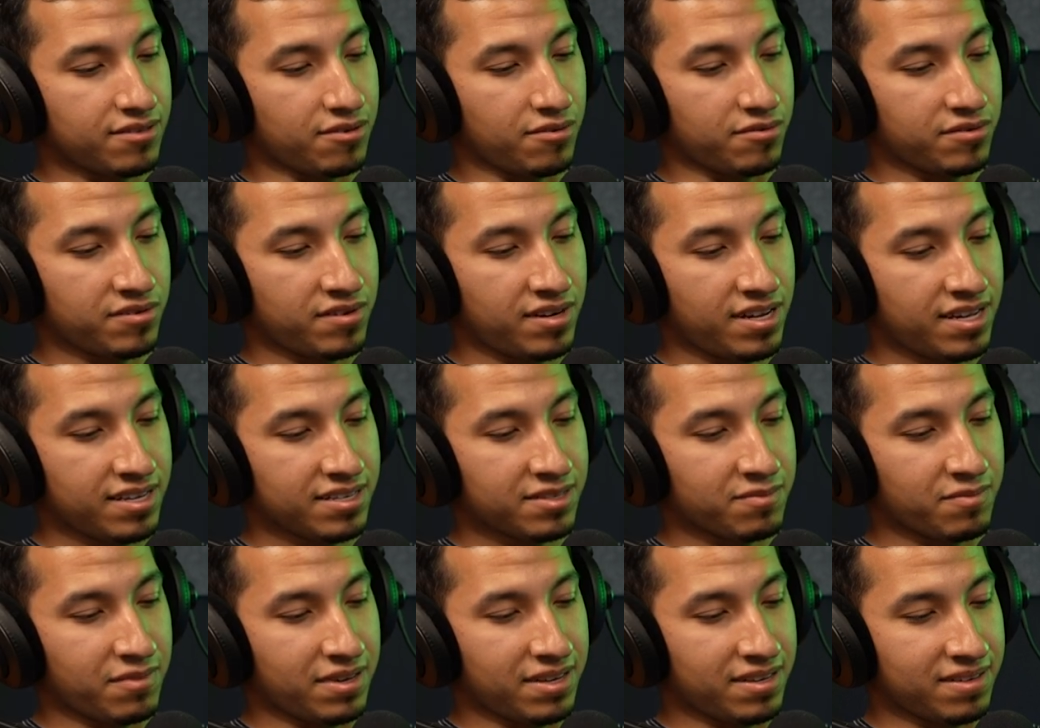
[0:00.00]
those are
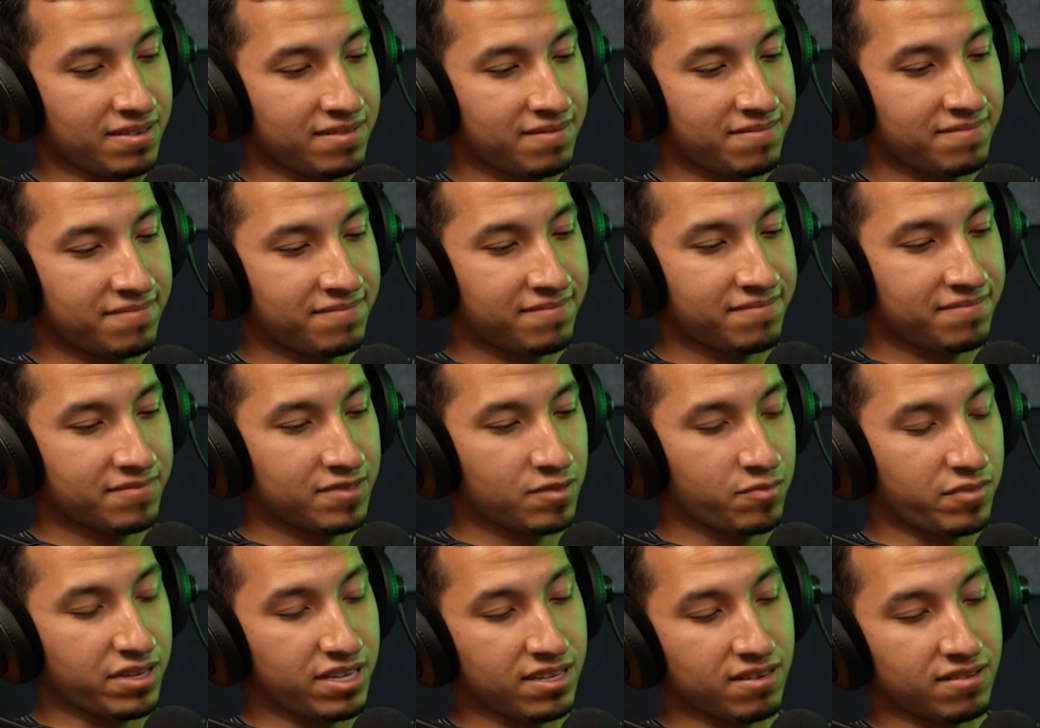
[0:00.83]
nice, man.
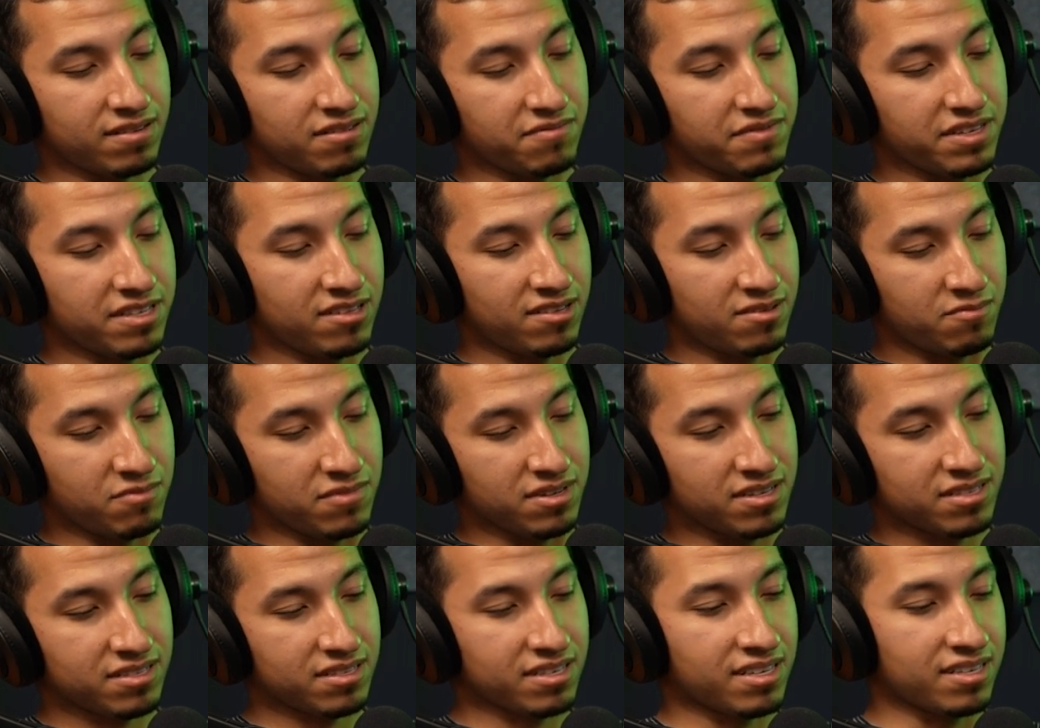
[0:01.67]
Speaking of Elon
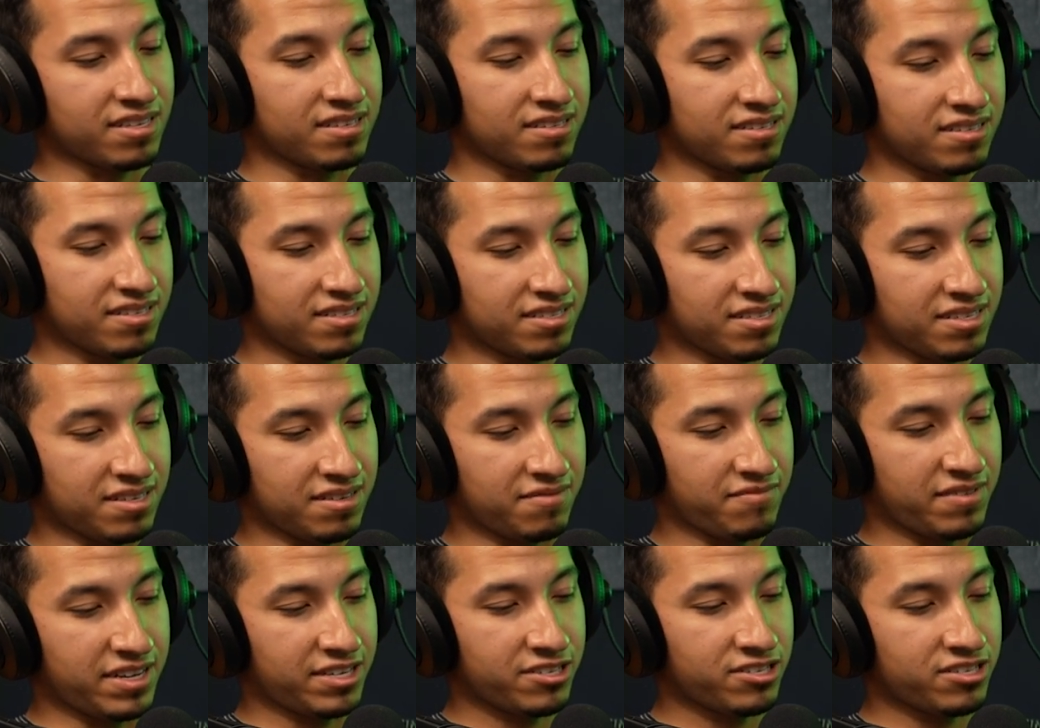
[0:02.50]
Musk and his
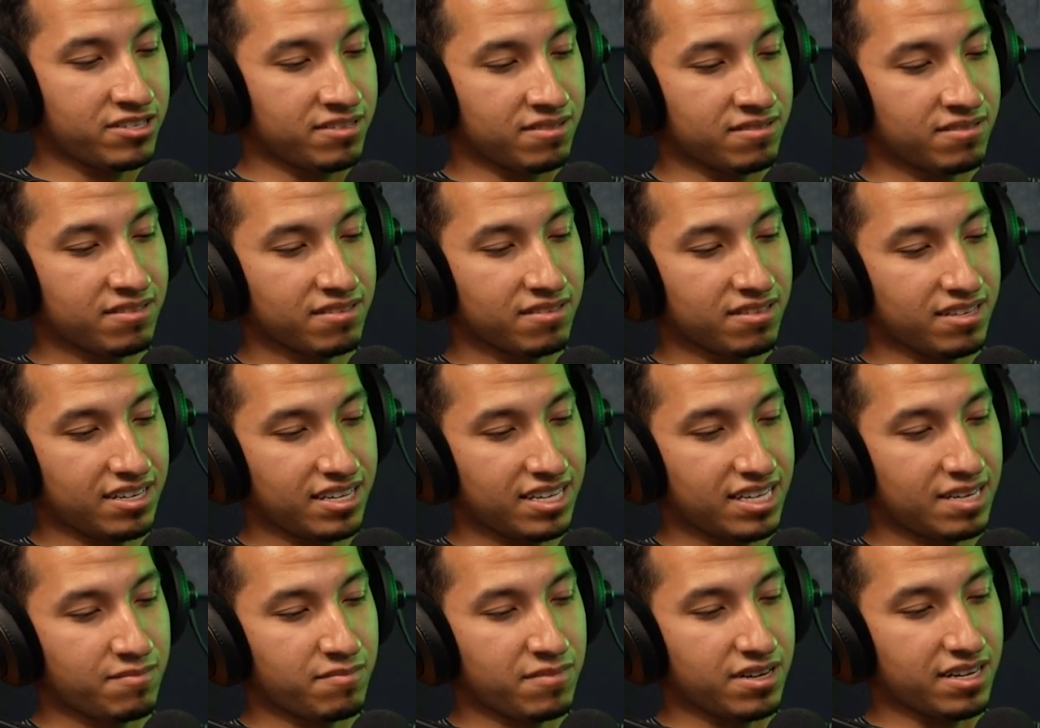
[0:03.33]
inventions, I
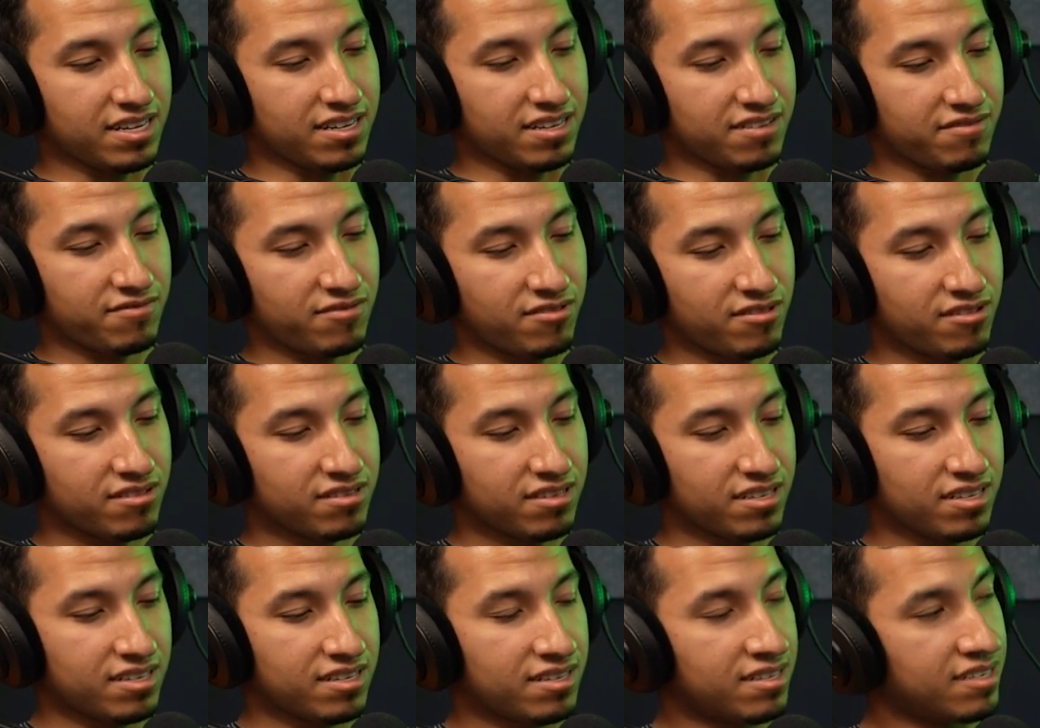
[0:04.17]
had my first
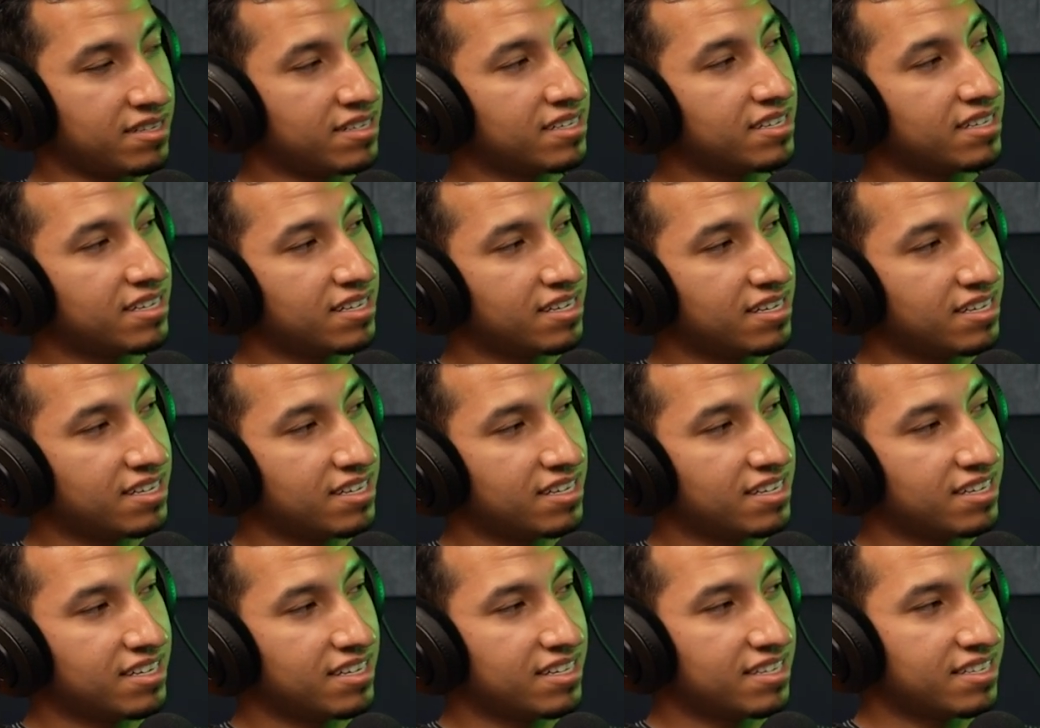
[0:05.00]
little
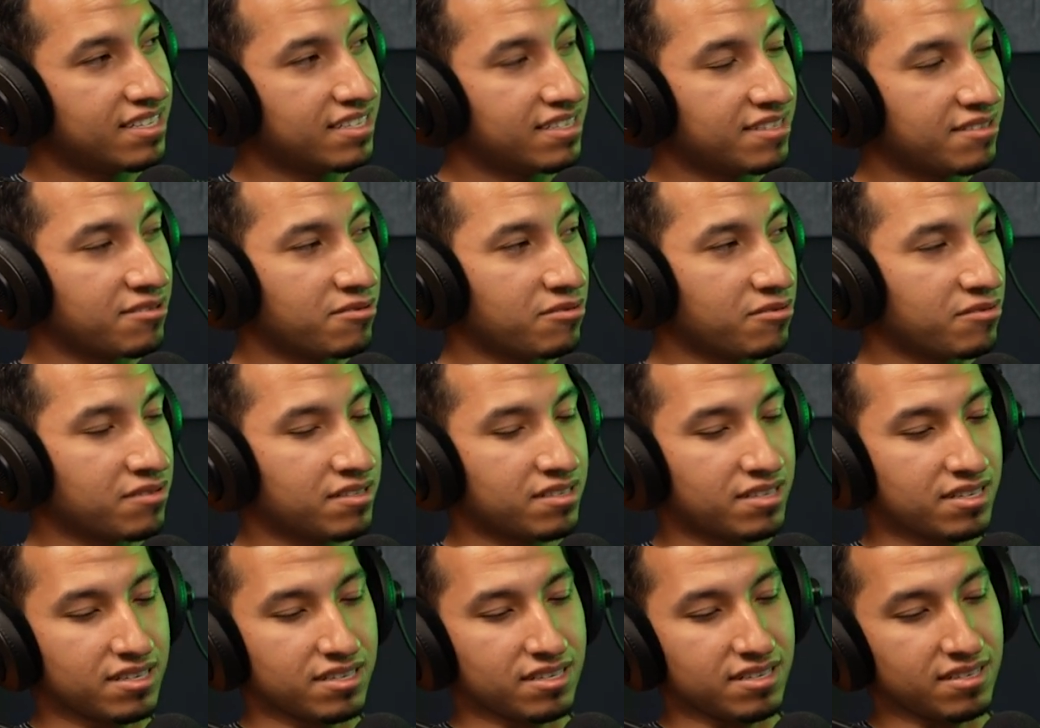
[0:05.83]

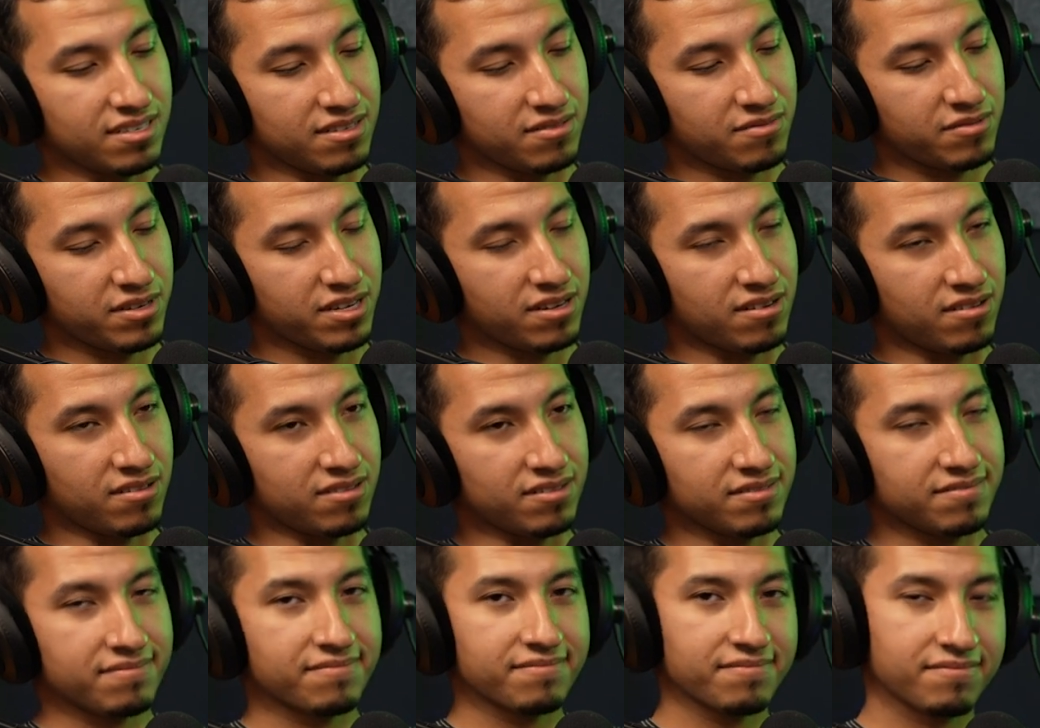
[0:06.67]
what do you call
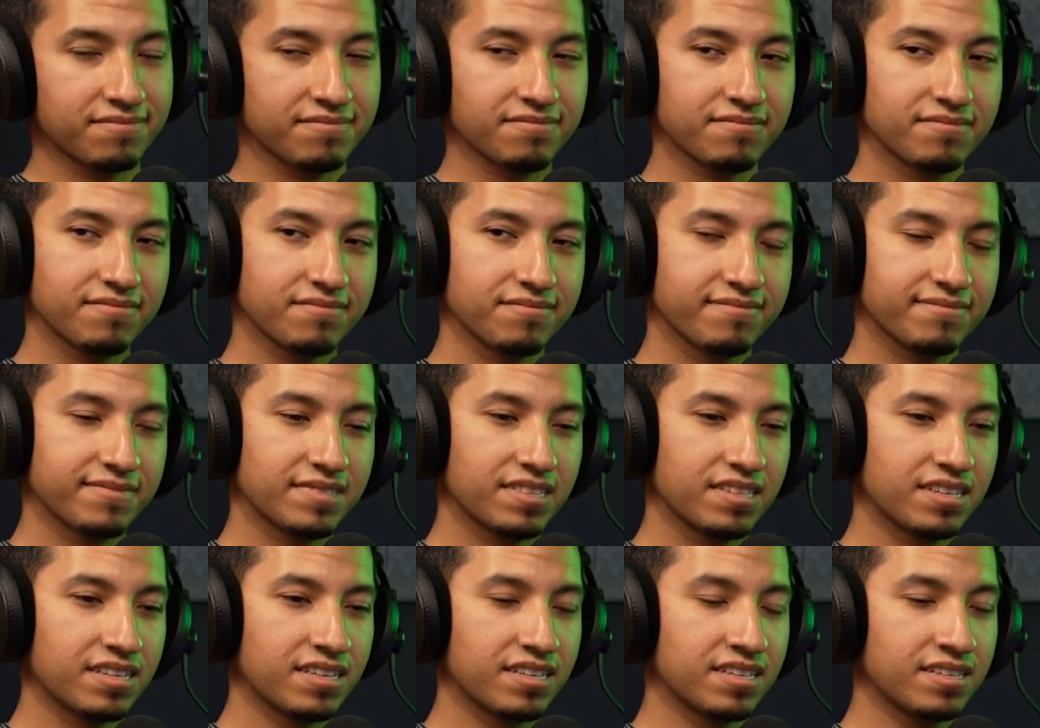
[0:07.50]
it?
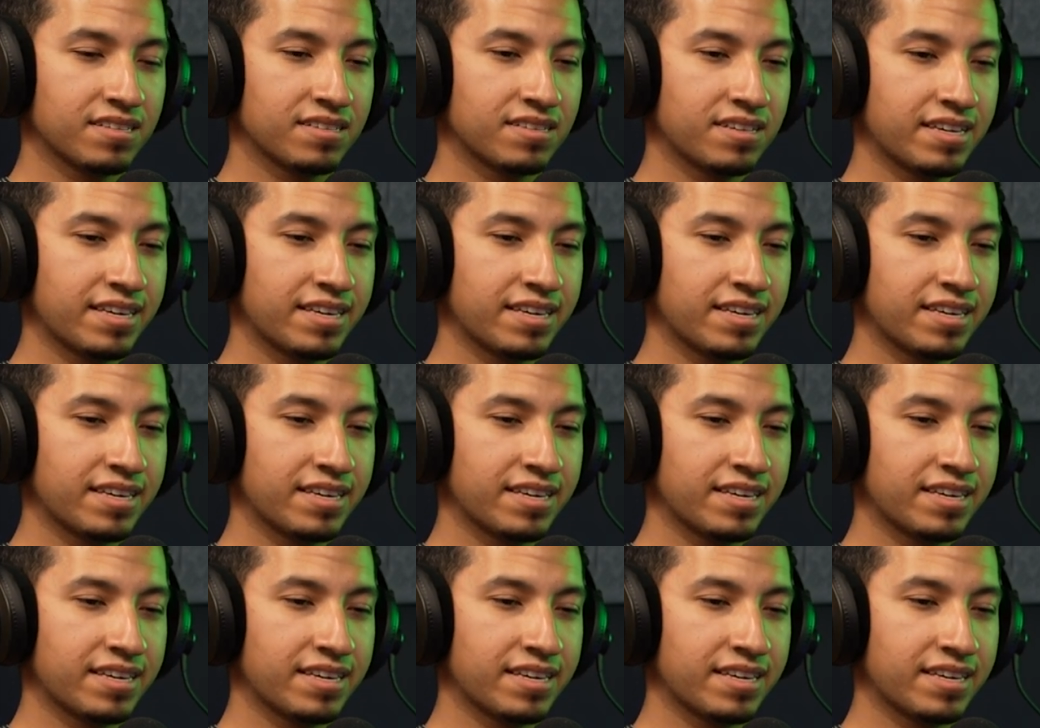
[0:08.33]
an